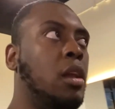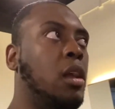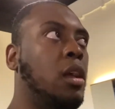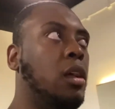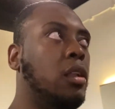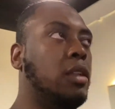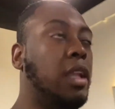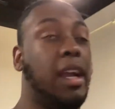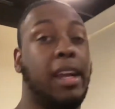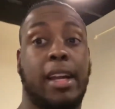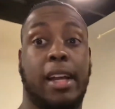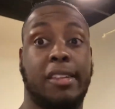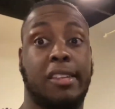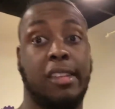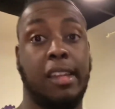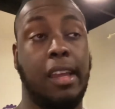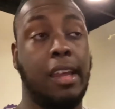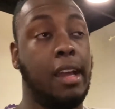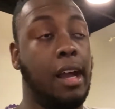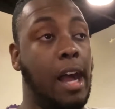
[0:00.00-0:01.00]
like I
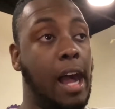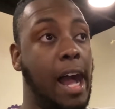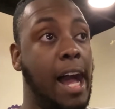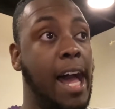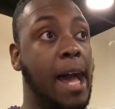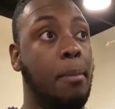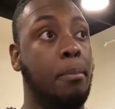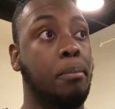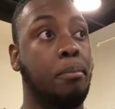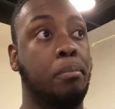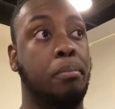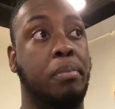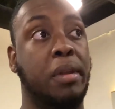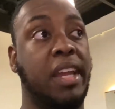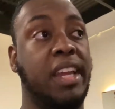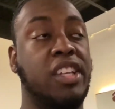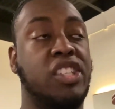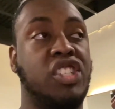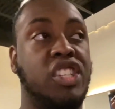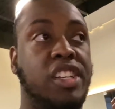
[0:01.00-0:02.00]
said, I'm
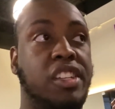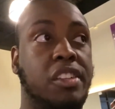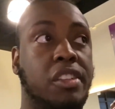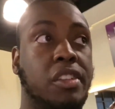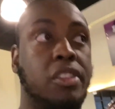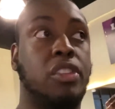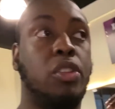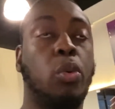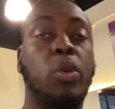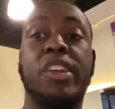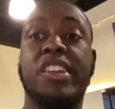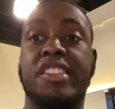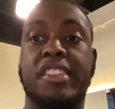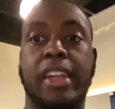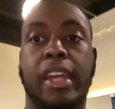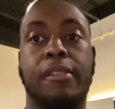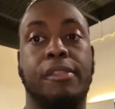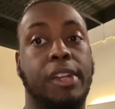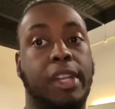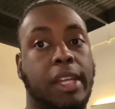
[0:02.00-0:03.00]
benching
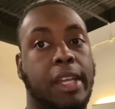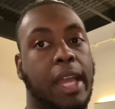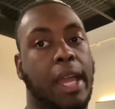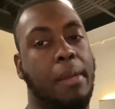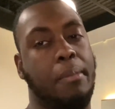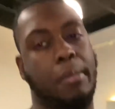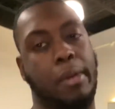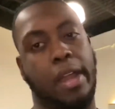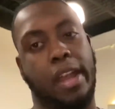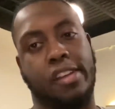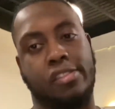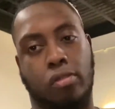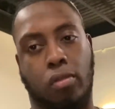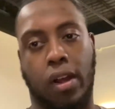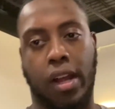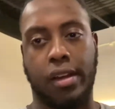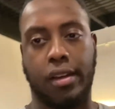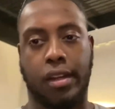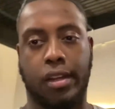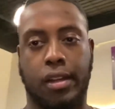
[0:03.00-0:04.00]
370 at max
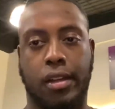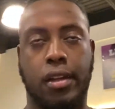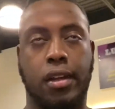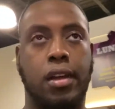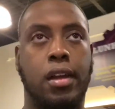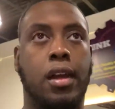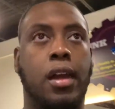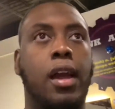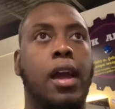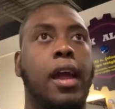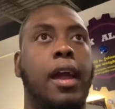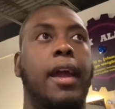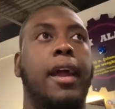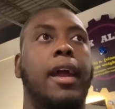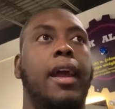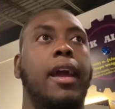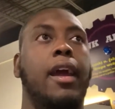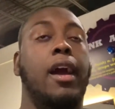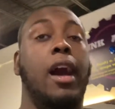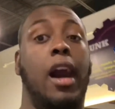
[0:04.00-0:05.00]
right now,
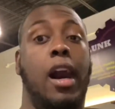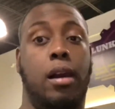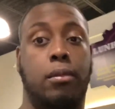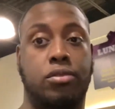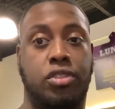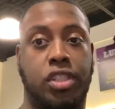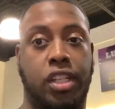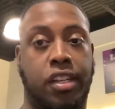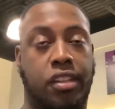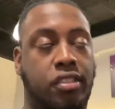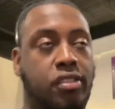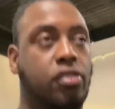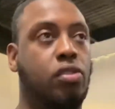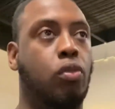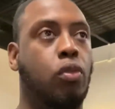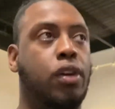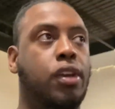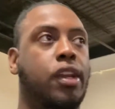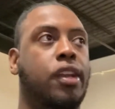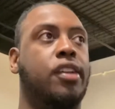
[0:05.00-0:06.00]
and I'm just
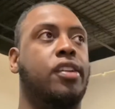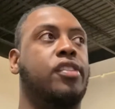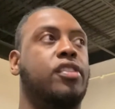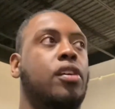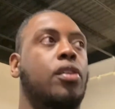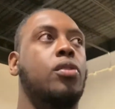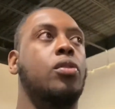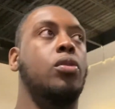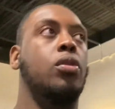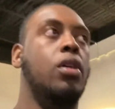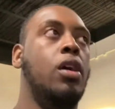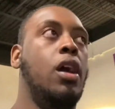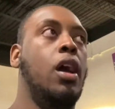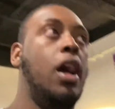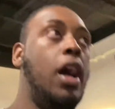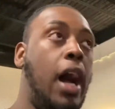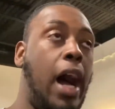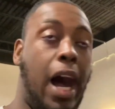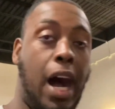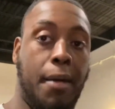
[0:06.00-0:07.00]
20. So
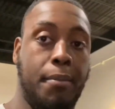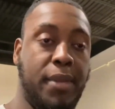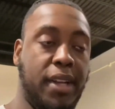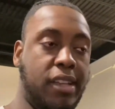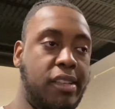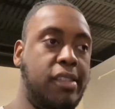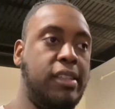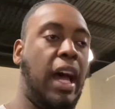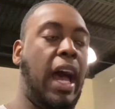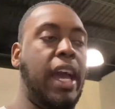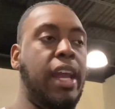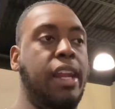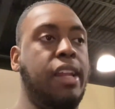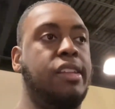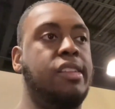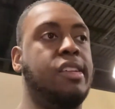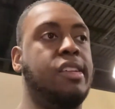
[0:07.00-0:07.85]
I'm excited to